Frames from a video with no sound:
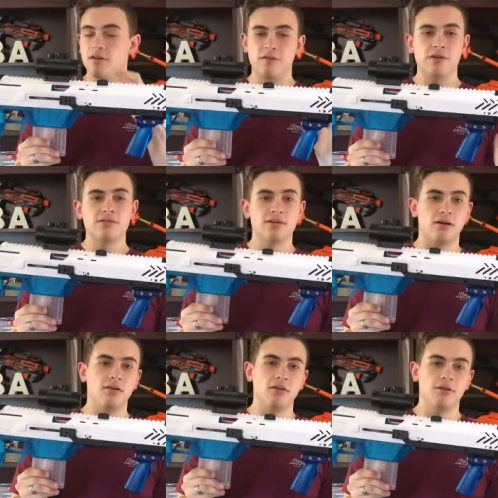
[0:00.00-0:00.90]
feels a
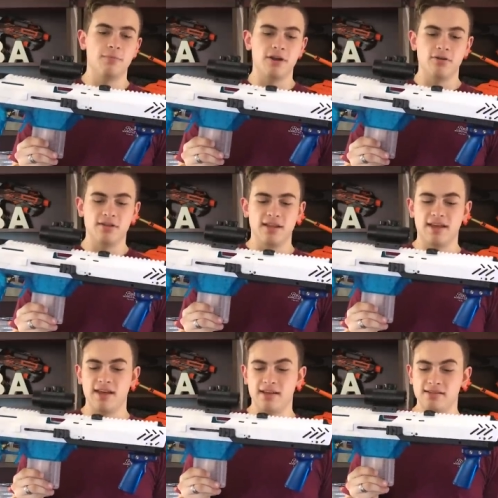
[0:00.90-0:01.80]
whole lot better in the
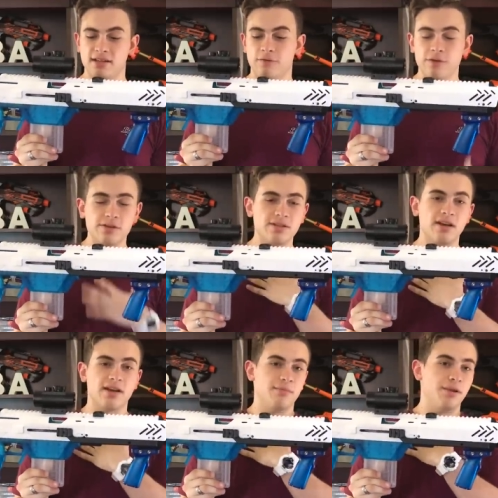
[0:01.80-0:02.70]
hands, and feels
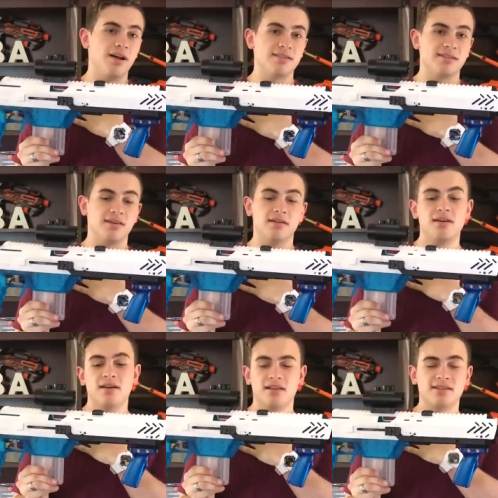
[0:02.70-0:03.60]
like a blaster
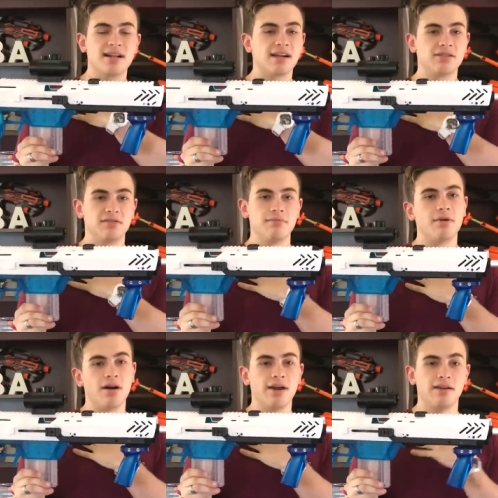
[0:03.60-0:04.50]
that's actually
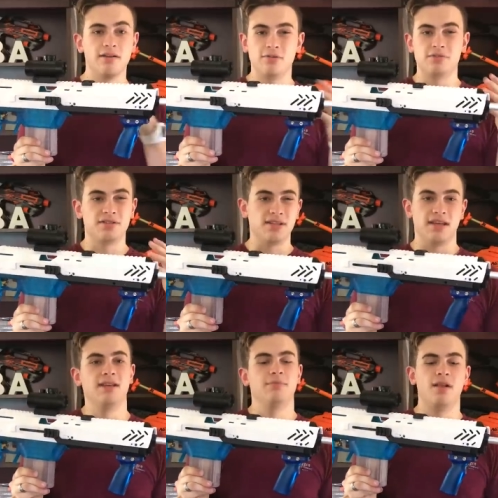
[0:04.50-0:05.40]
mine, and not just a
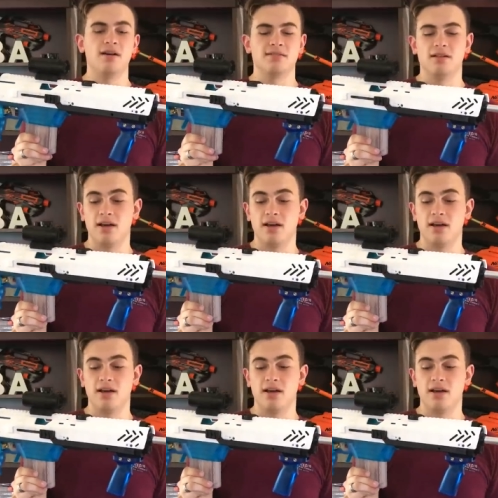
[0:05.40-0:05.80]
kit blaster.